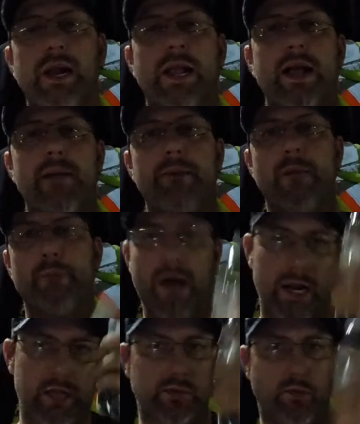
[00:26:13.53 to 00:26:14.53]
I got my
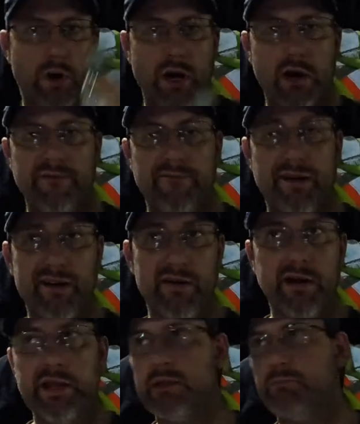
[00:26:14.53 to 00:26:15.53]
bottles of water from underneath the